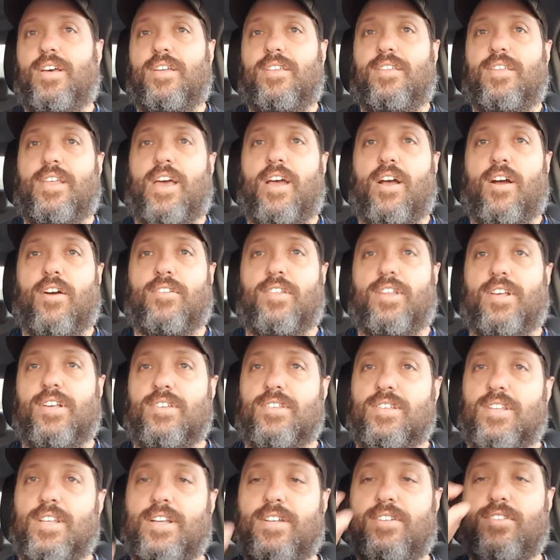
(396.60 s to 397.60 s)
They are
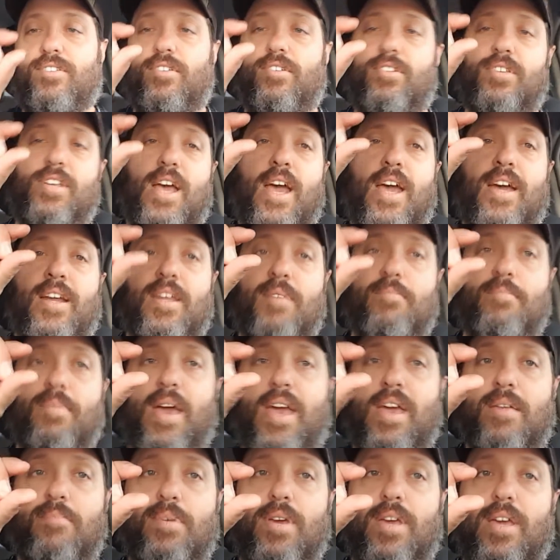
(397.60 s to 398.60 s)
these little tiny
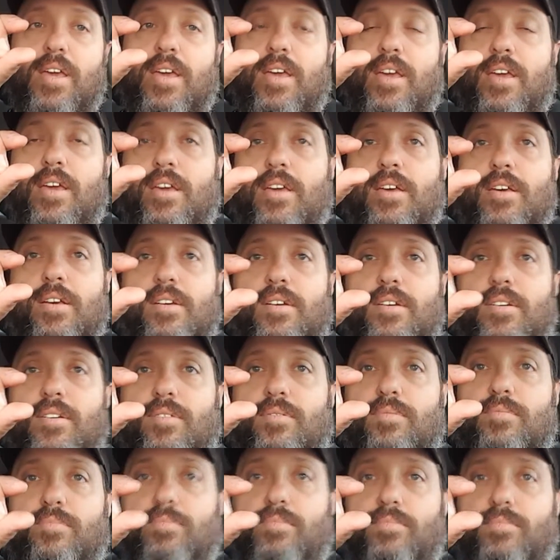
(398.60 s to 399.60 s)
baby,
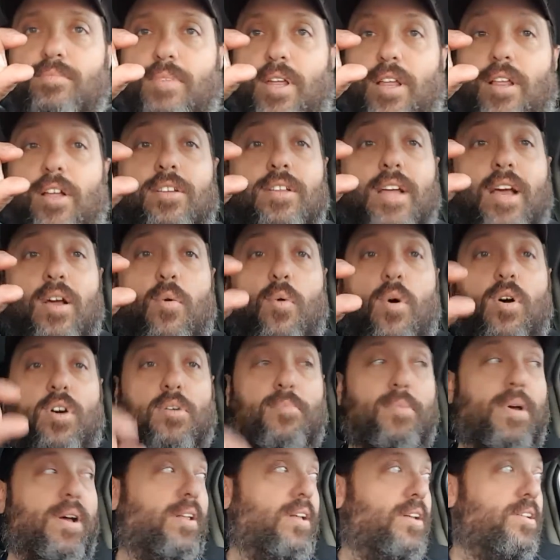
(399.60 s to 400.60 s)
they look like
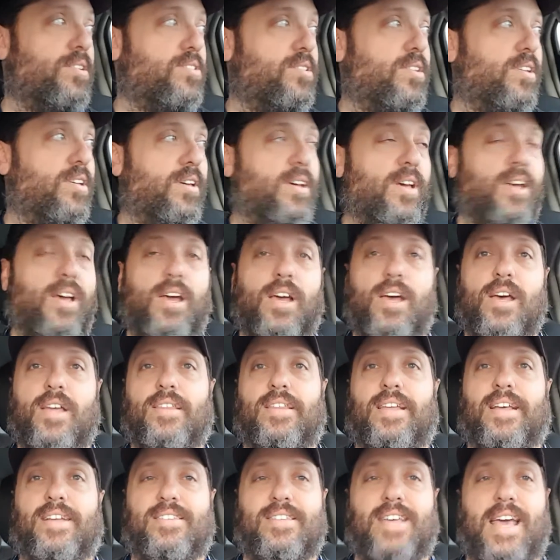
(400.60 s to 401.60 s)
watermelons.
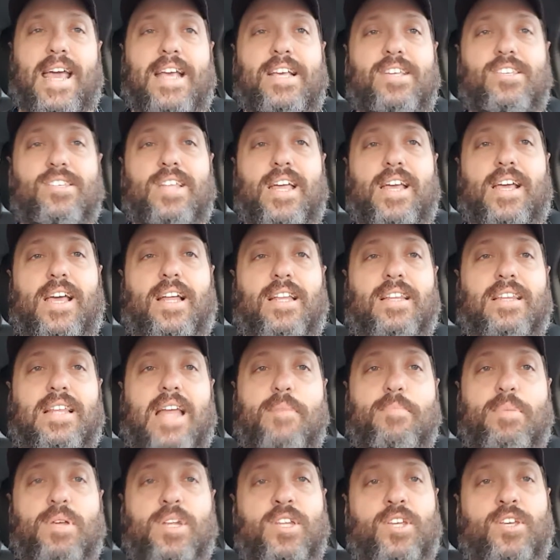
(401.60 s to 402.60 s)
They taste like a
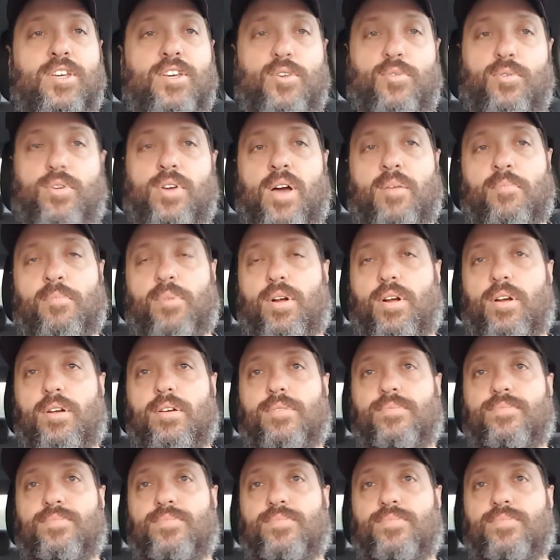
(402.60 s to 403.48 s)
lemon cucumber.